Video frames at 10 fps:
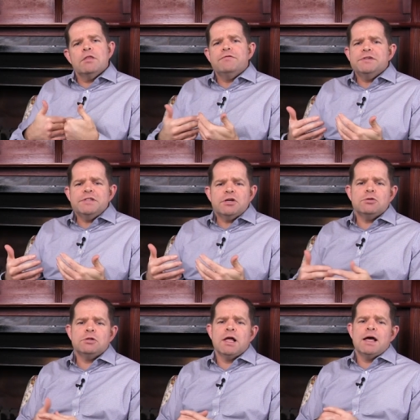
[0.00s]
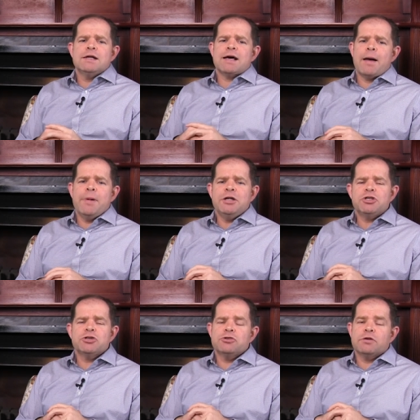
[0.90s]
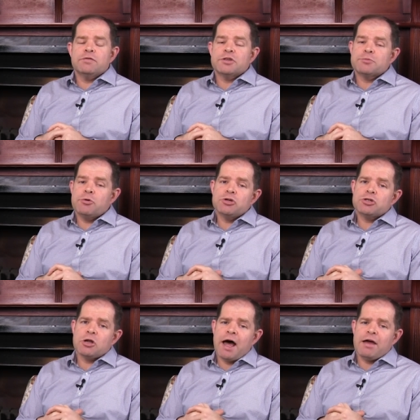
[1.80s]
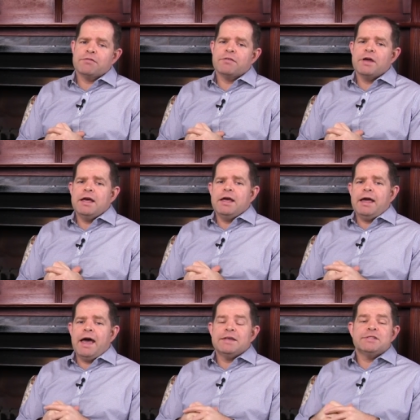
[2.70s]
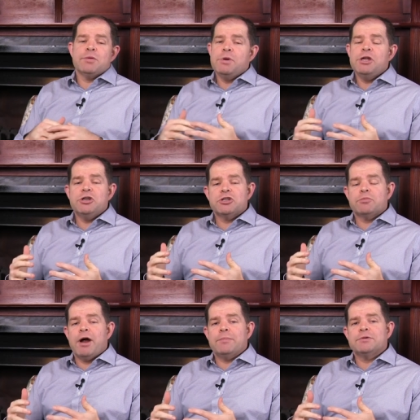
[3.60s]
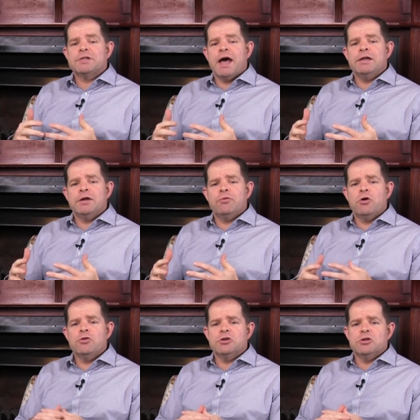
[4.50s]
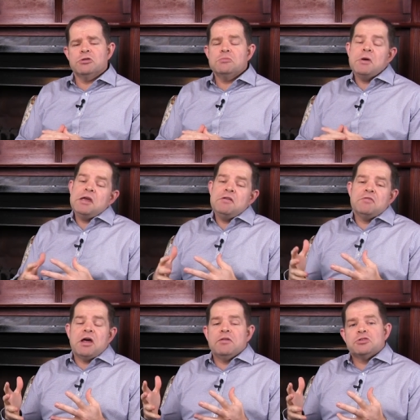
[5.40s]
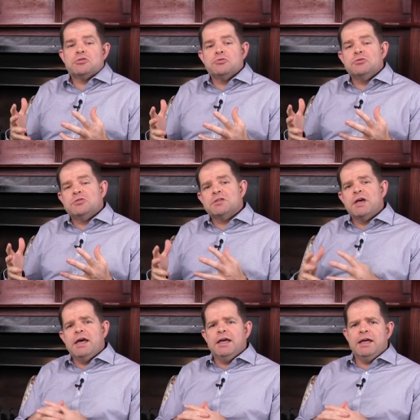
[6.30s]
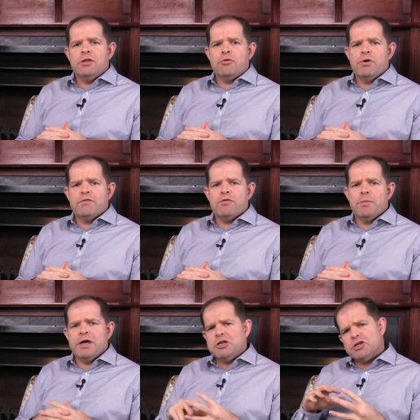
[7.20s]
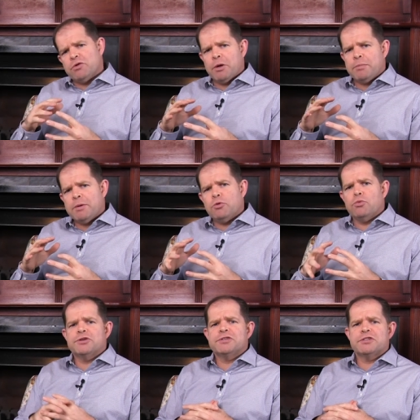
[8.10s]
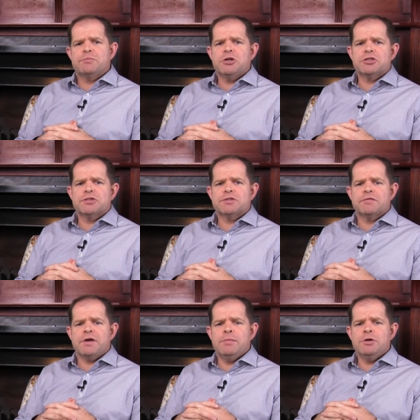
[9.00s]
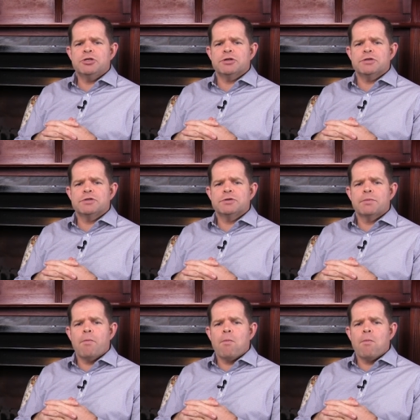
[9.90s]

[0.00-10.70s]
the physical dimension of the spiritual life has diminished perhaps and eroded. It may even have its roots in the Reformation where people were suspicious of images.